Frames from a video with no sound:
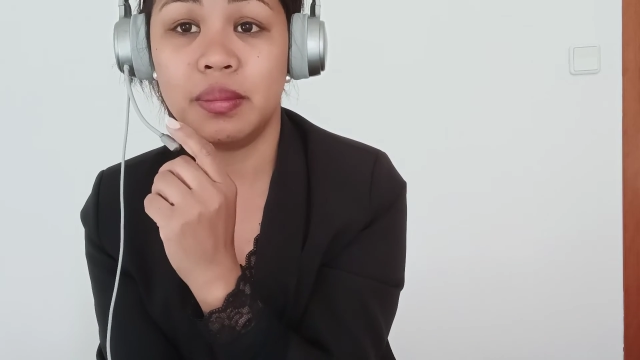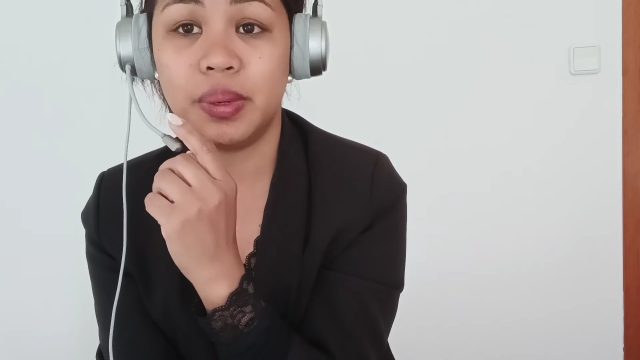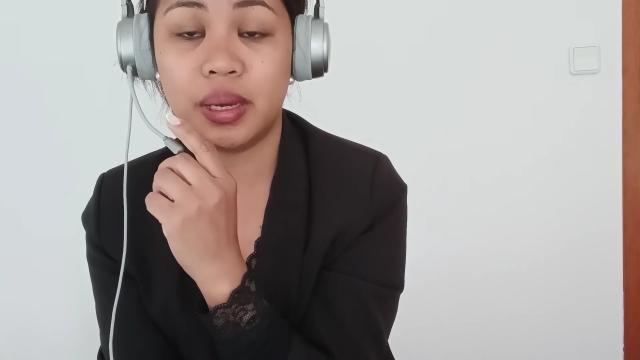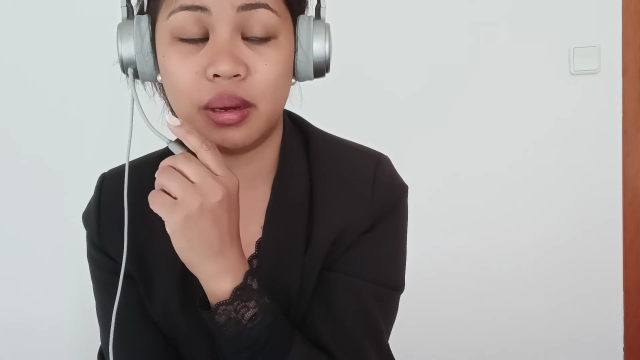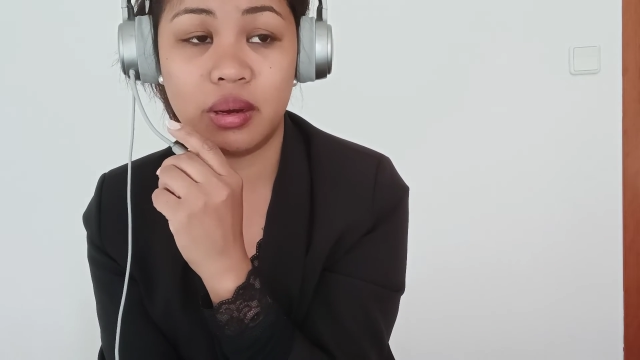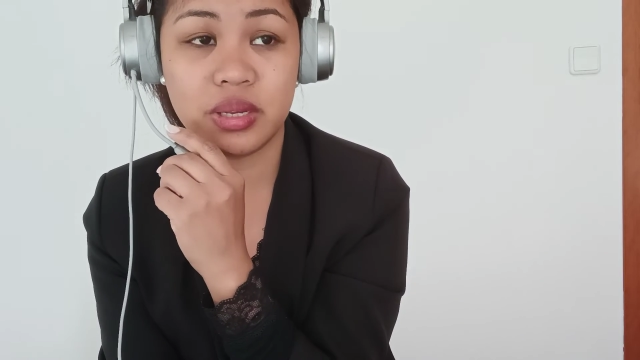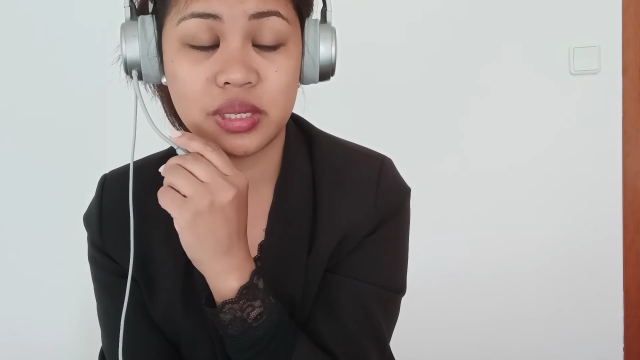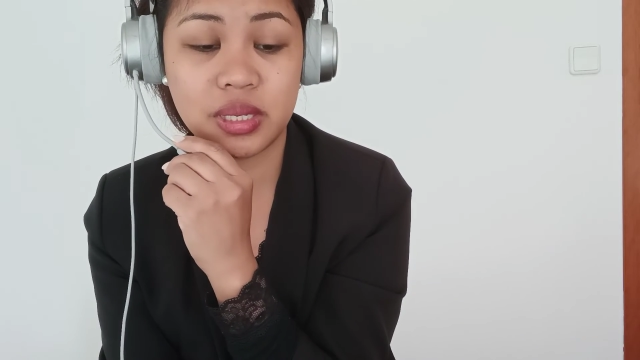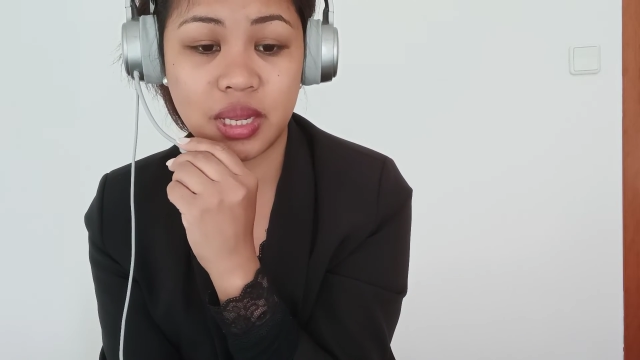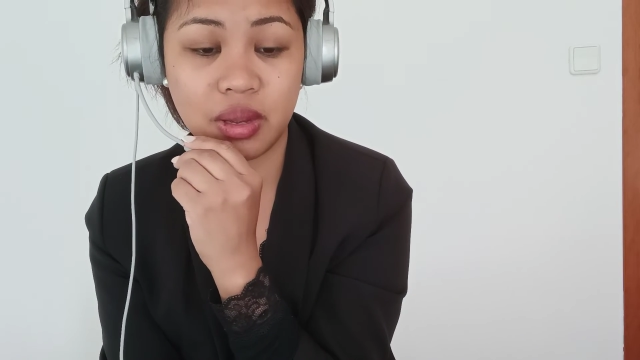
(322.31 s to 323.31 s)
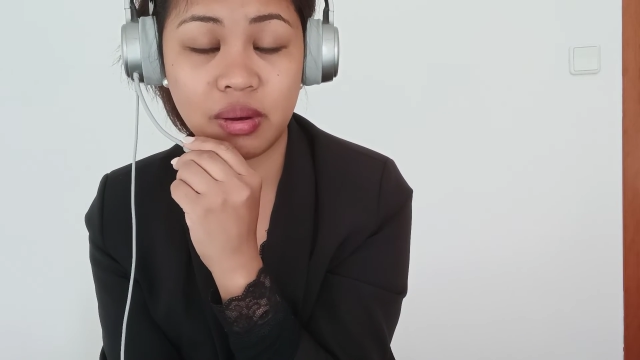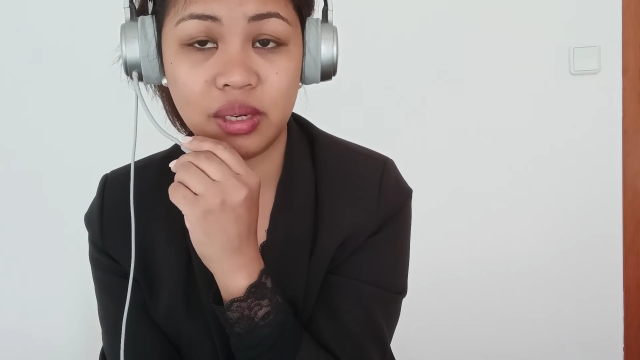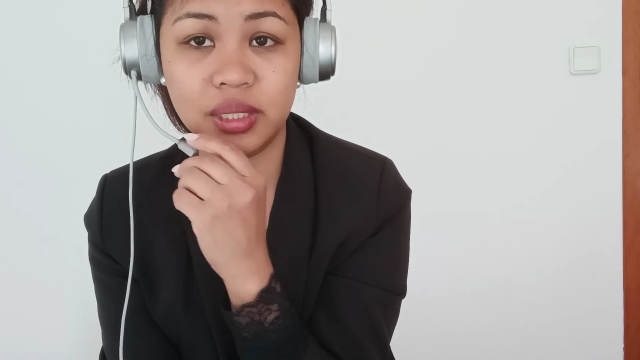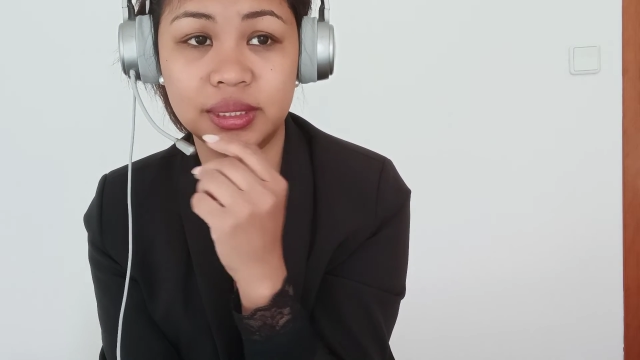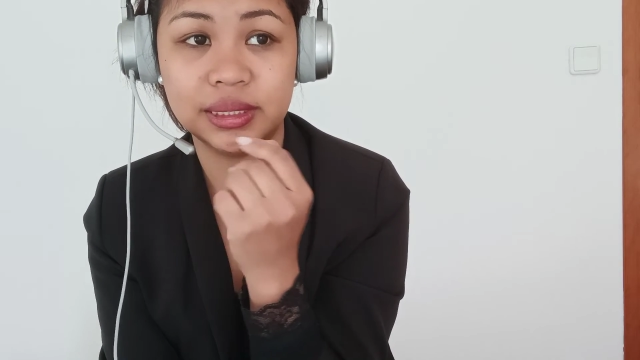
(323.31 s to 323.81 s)
because
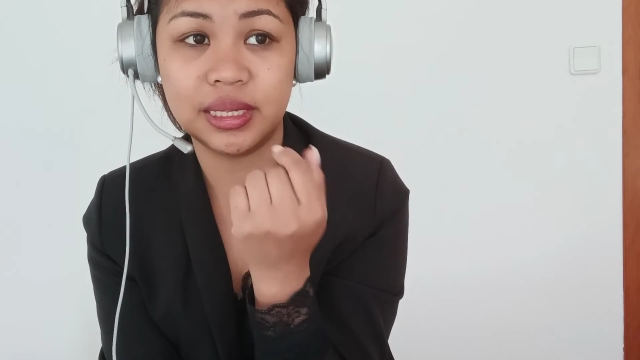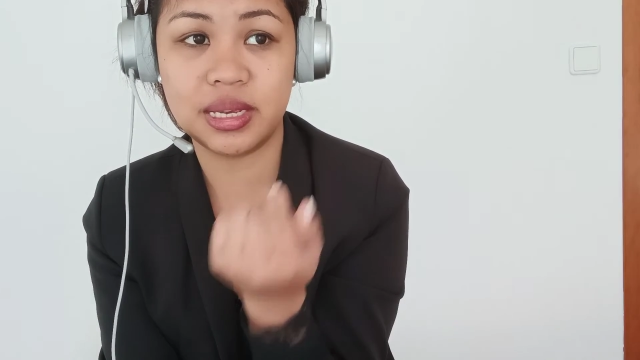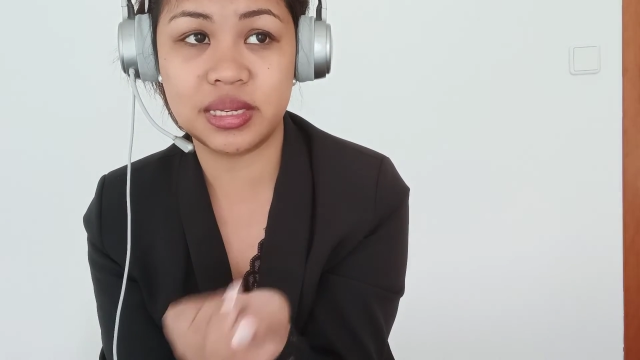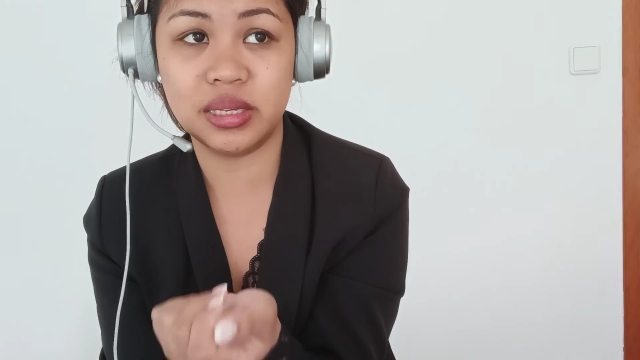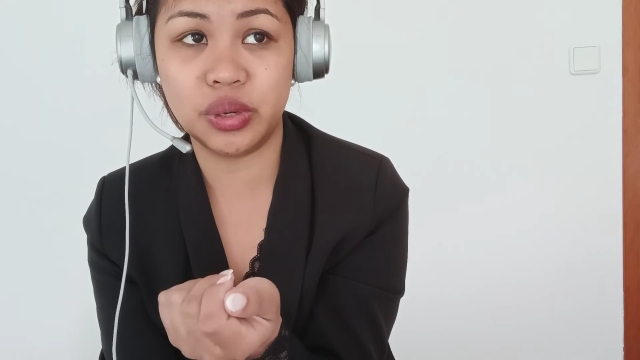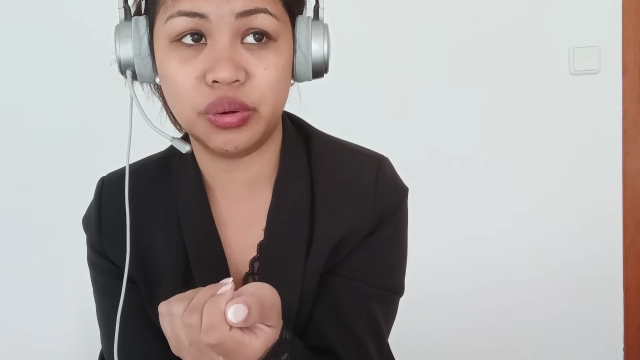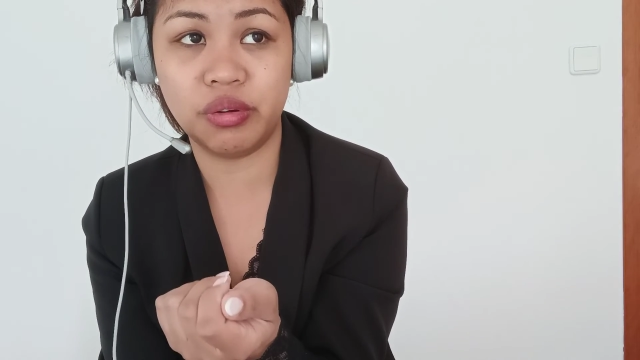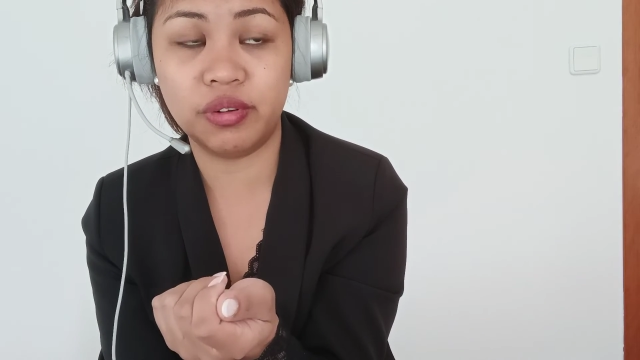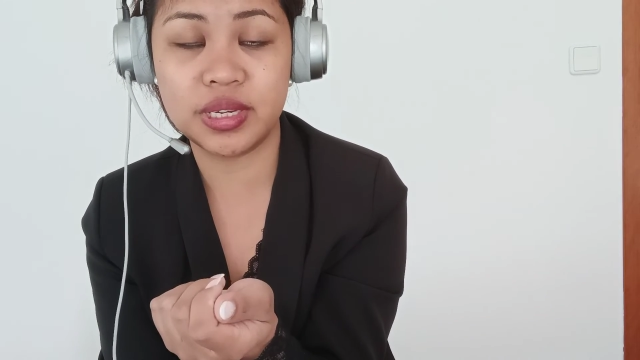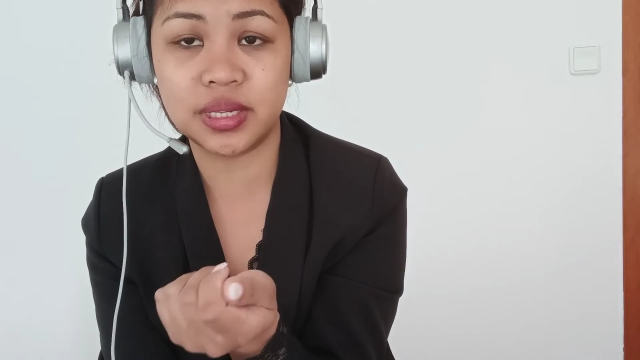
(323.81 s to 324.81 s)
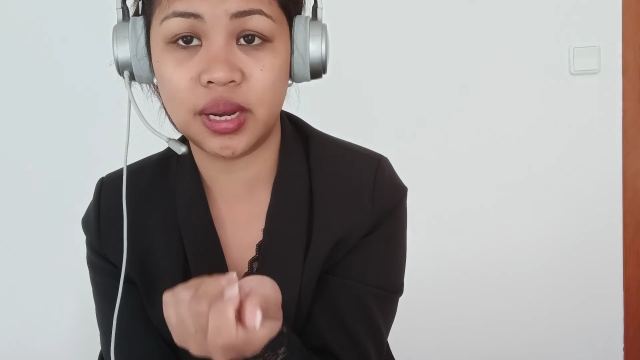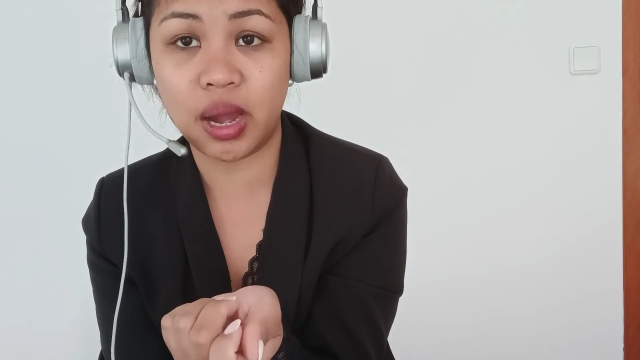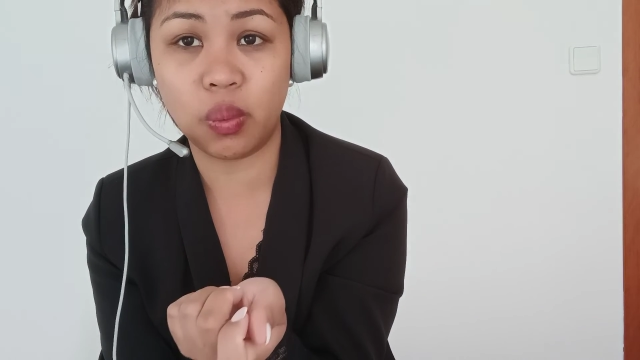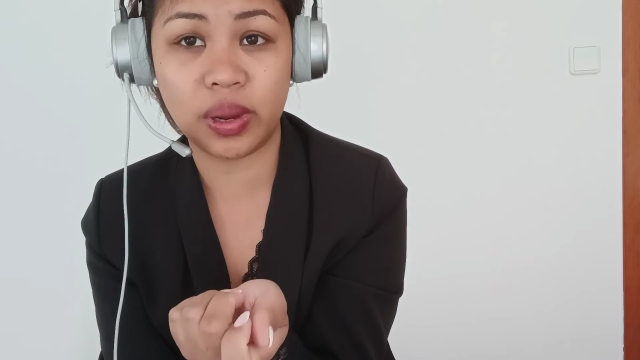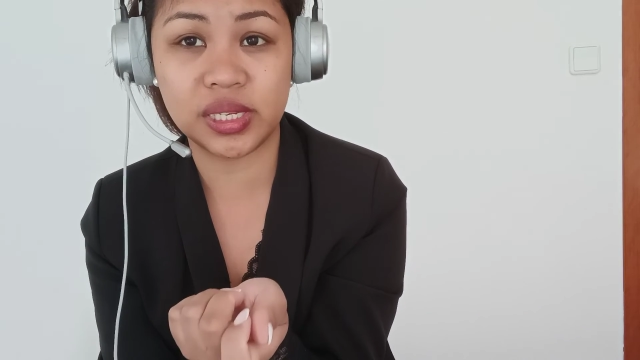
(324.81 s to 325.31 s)
English is the universal
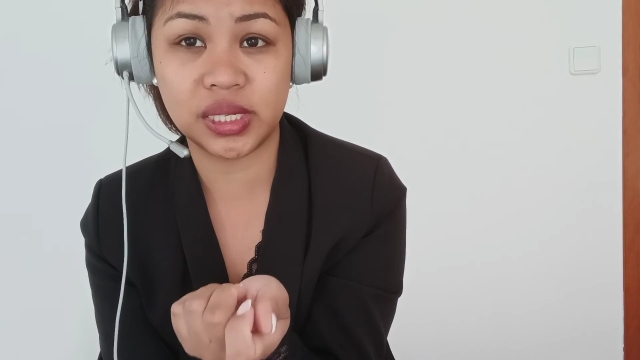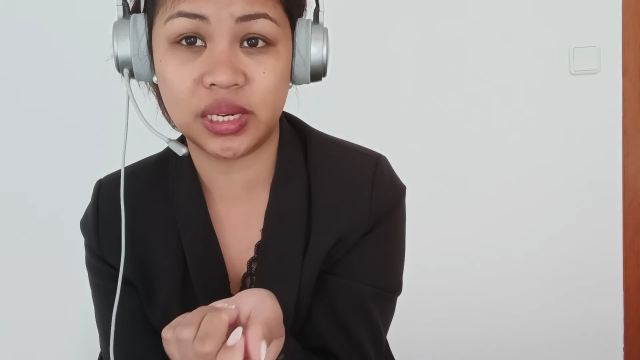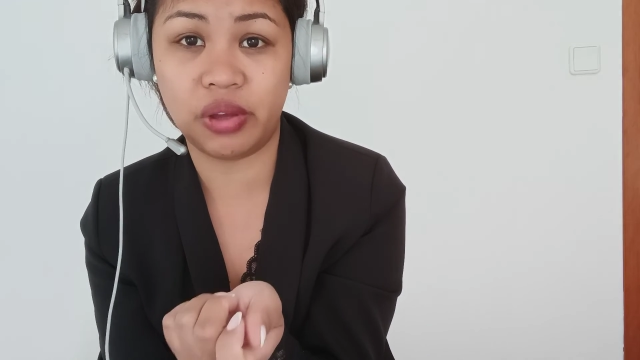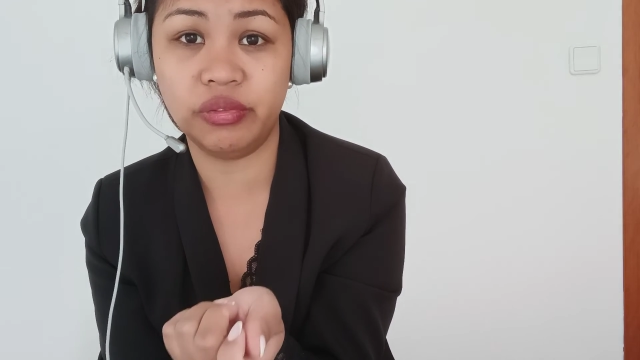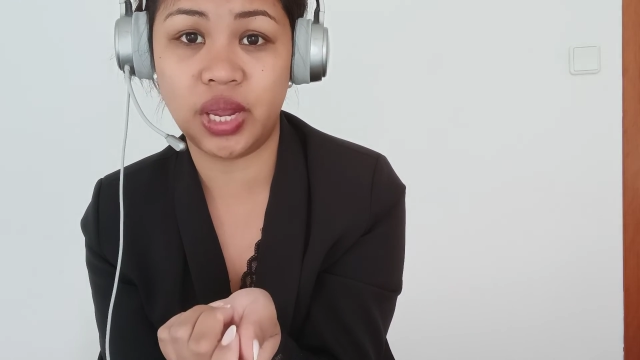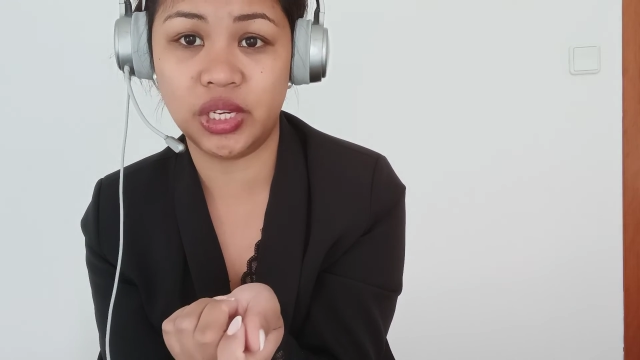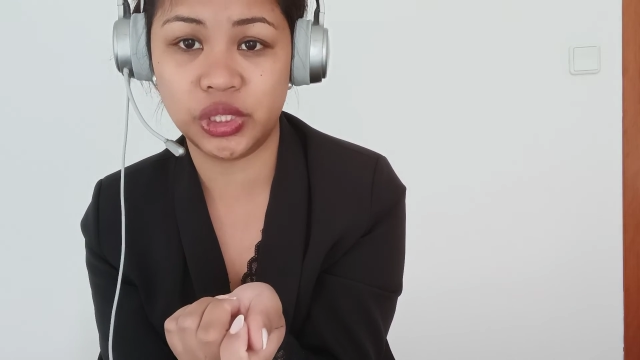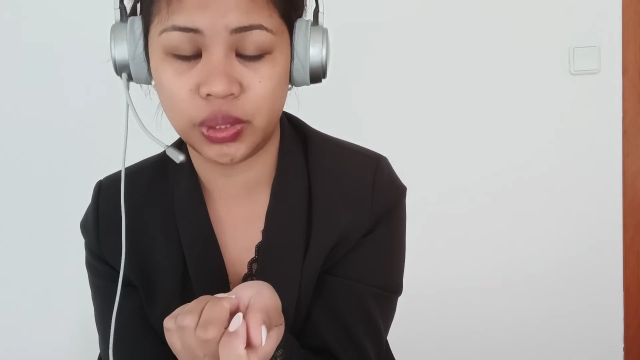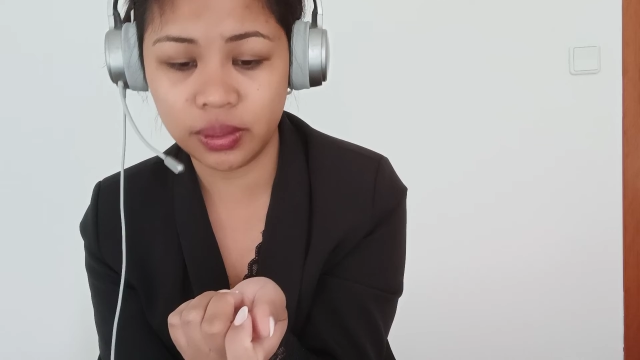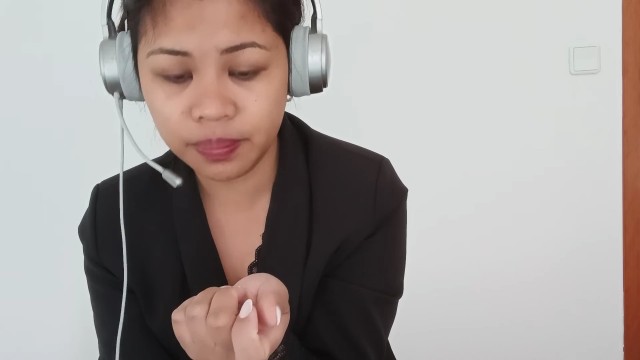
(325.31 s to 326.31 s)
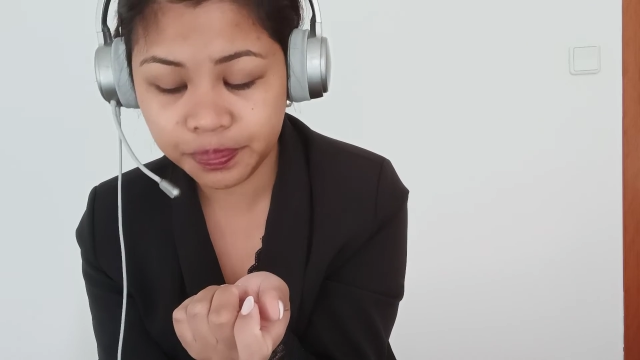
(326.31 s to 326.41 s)
language in aviation.